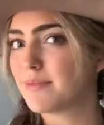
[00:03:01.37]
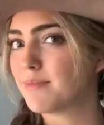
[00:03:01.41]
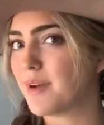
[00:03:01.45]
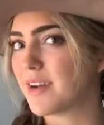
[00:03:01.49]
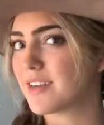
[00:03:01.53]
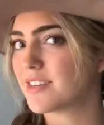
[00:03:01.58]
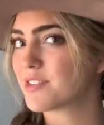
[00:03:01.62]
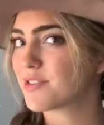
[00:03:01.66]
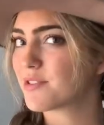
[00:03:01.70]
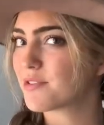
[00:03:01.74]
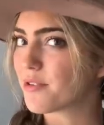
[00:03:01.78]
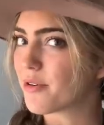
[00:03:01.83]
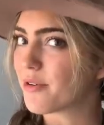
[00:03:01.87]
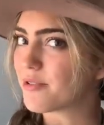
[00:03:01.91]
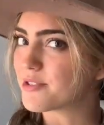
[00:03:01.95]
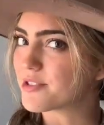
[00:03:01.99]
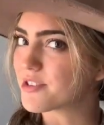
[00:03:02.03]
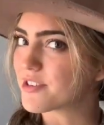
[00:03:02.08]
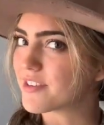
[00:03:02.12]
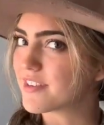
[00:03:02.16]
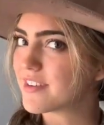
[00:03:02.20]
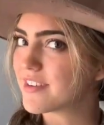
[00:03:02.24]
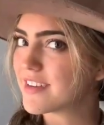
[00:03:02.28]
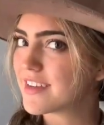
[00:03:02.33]
match the
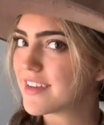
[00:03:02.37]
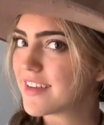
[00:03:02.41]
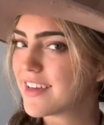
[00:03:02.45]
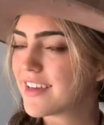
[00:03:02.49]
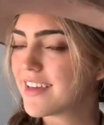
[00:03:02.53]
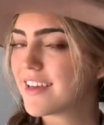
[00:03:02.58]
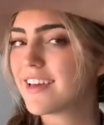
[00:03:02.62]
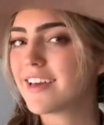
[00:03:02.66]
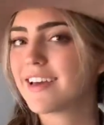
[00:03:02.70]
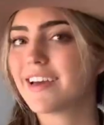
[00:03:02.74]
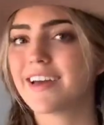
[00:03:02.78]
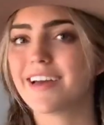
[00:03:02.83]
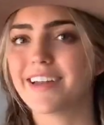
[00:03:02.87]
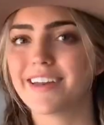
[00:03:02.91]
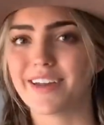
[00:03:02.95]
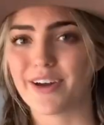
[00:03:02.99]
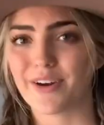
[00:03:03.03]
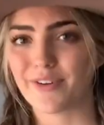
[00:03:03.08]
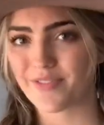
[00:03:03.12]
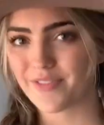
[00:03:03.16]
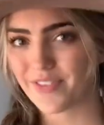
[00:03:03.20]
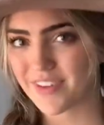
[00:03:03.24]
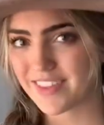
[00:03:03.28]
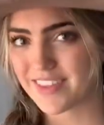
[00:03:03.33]
culture. Now
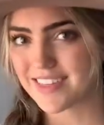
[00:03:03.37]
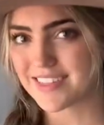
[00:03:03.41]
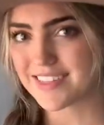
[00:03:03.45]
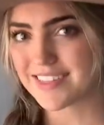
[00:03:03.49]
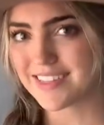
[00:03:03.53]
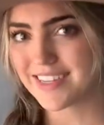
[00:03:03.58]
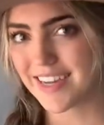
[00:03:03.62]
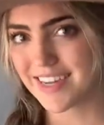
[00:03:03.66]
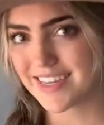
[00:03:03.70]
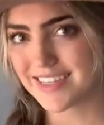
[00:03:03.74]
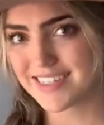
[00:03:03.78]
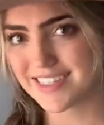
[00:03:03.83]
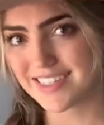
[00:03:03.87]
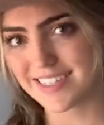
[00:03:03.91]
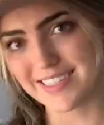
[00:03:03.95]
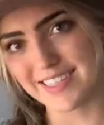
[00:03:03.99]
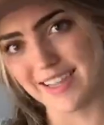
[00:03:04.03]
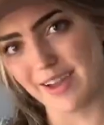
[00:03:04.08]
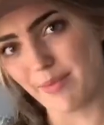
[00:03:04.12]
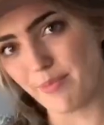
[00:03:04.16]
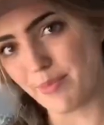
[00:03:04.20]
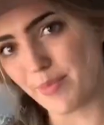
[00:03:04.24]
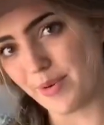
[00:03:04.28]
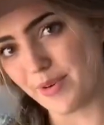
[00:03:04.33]
for this next
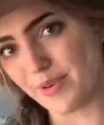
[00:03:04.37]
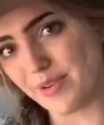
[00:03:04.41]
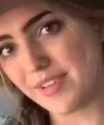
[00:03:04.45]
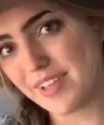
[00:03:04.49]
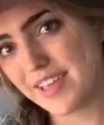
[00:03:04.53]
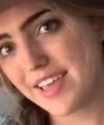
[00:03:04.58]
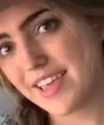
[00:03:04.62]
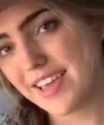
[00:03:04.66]
example,